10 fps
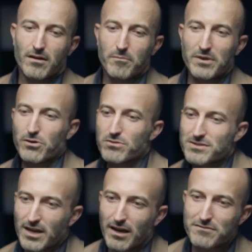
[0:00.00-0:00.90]
because
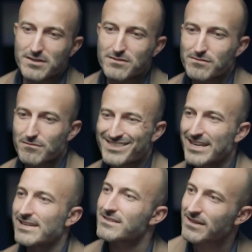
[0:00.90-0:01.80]
they have these
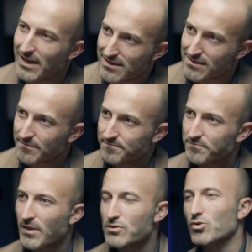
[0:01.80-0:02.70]
sales skills.
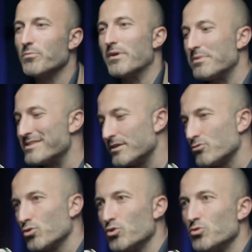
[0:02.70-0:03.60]
So maybe they
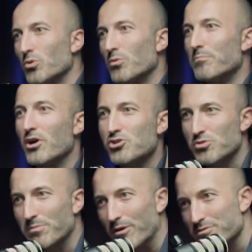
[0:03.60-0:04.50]
don't know much
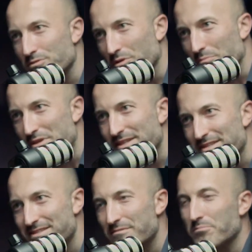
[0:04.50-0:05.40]
about the
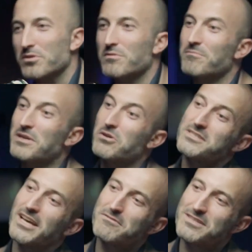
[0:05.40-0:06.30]
business, but because
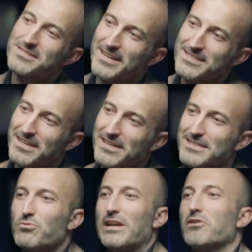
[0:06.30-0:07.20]
they have these sales skills,
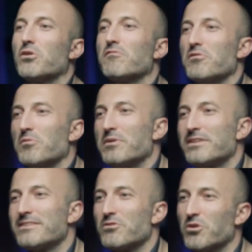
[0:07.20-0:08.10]
it will cover a
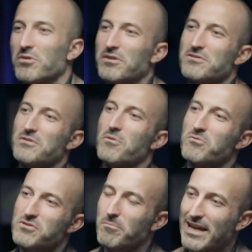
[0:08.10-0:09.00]
bit,
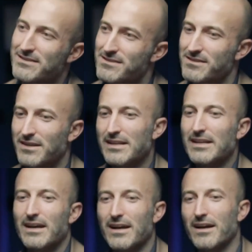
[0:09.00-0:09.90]
the balance.
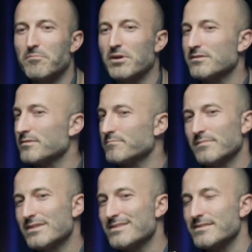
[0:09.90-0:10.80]
But
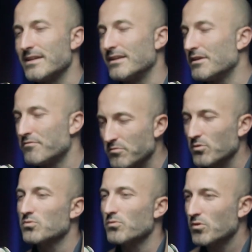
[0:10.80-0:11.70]
still, if you want
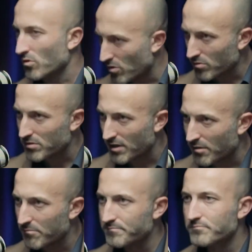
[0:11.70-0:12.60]
to work on long
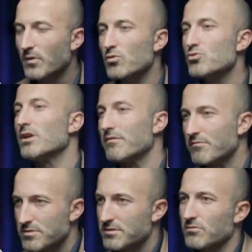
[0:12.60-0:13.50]
term, you should have
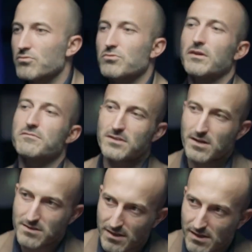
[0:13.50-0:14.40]
everything. You should have the
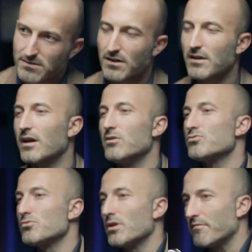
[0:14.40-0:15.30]
sales skills, and you
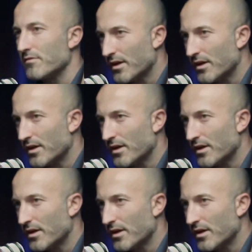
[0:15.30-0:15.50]
should have